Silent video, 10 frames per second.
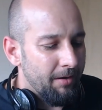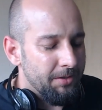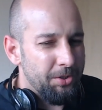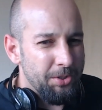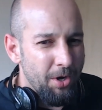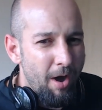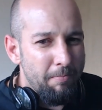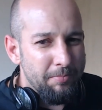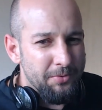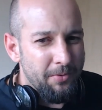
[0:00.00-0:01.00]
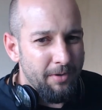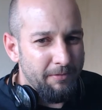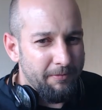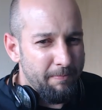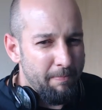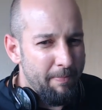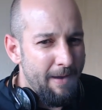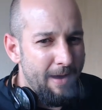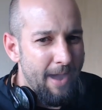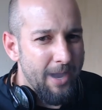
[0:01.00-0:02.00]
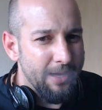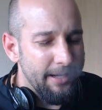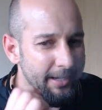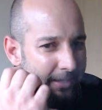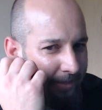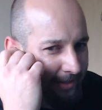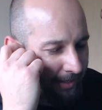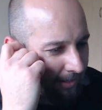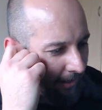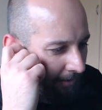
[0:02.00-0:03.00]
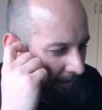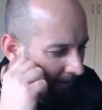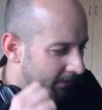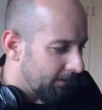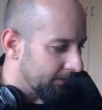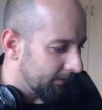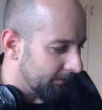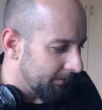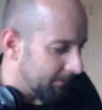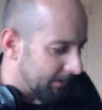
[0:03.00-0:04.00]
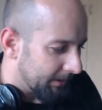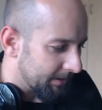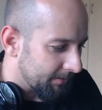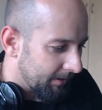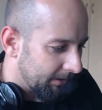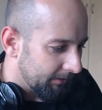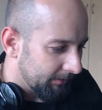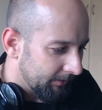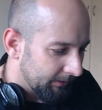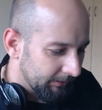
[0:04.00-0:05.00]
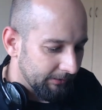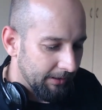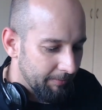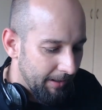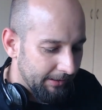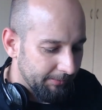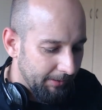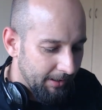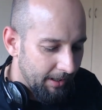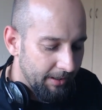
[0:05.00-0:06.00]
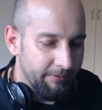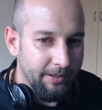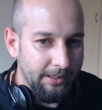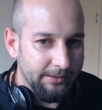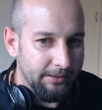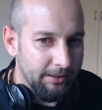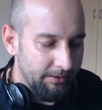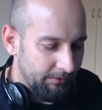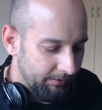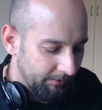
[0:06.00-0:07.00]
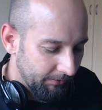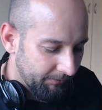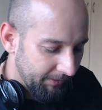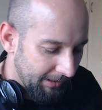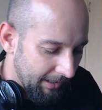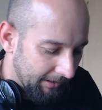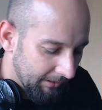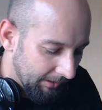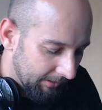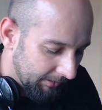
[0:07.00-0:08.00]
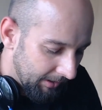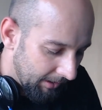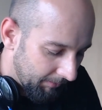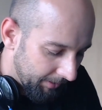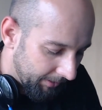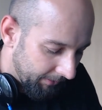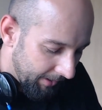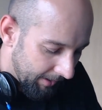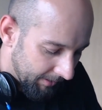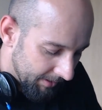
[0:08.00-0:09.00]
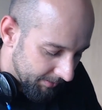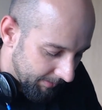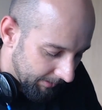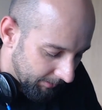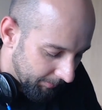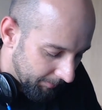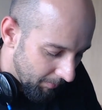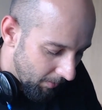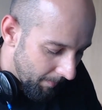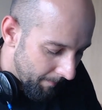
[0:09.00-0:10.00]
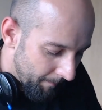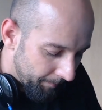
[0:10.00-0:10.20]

sharp sort of piney thing going on with this one that makes me kind of hesitant to feel like, look, I want to crank this one a little bit more.